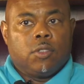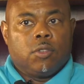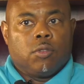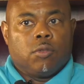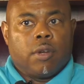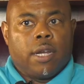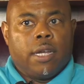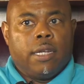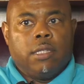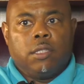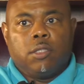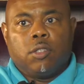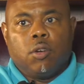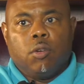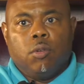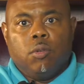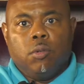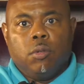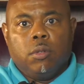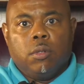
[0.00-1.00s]
Right? And
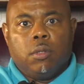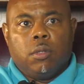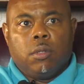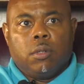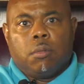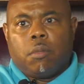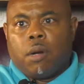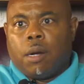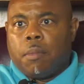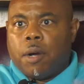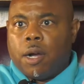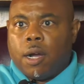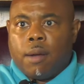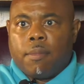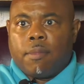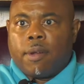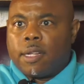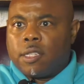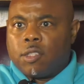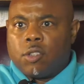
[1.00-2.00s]
so my mom,
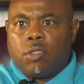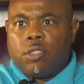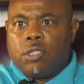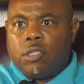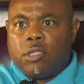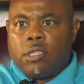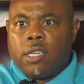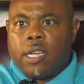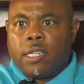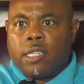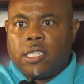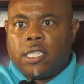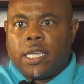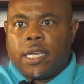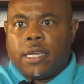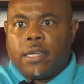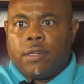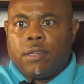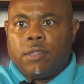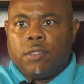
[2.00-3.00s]
I told you she's an
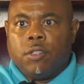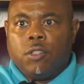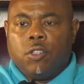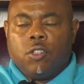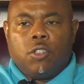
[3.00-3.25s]
educator,